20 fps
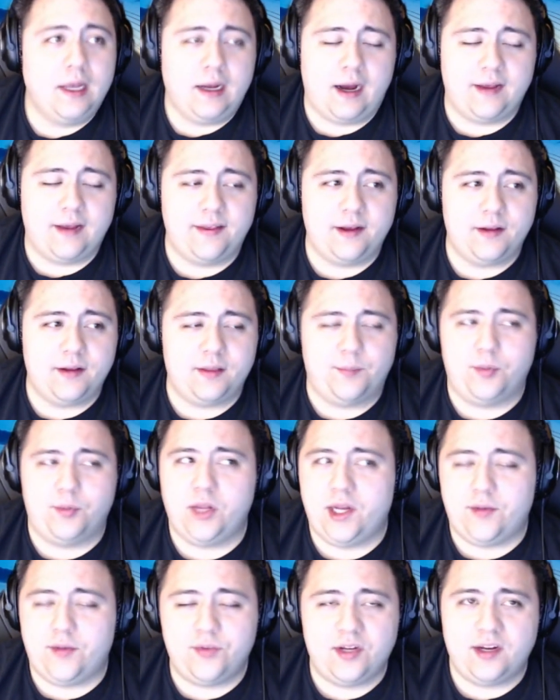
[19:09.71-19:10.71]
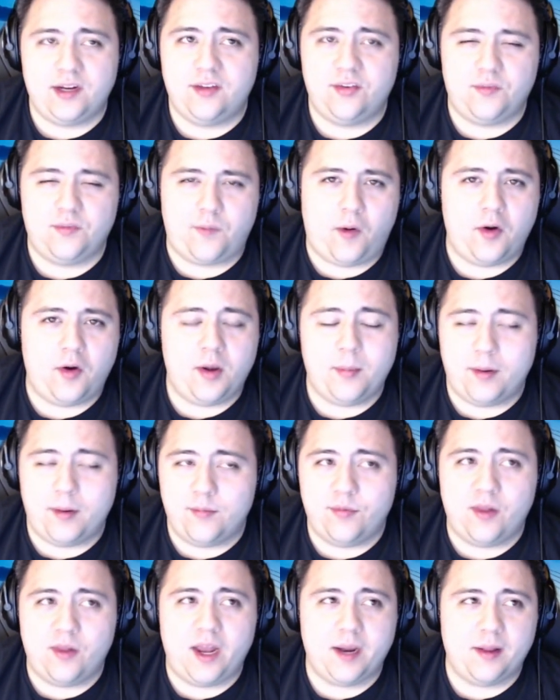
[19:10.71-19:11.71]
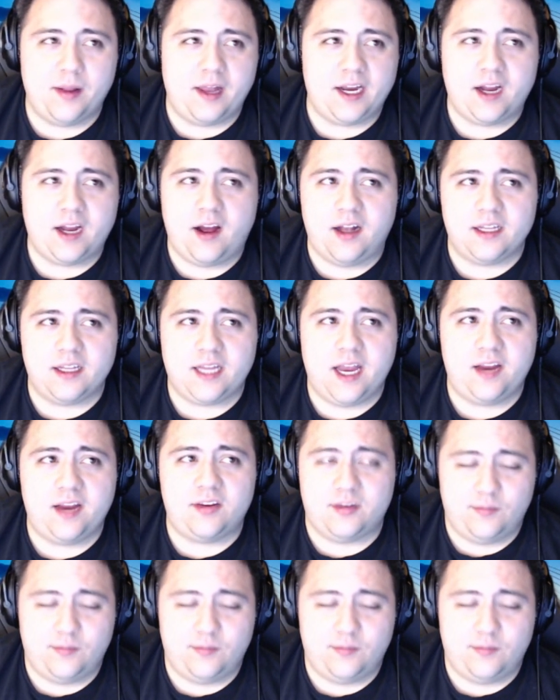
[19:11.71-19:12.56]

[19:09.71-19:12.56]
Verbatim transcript: I think the playoff tickets have already been flying like hotcakes.